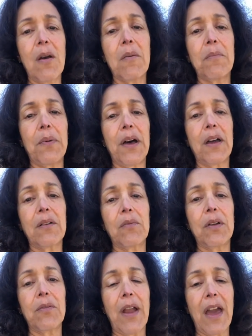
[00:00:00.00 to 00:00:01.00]
but
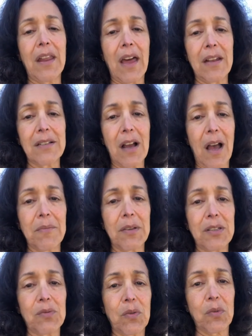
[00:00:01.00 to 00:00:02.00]
we ran out of time
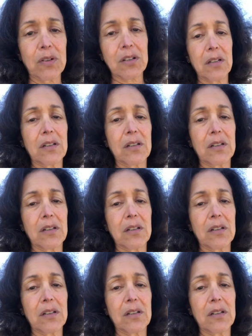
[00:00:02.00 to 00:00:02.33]
because we worked a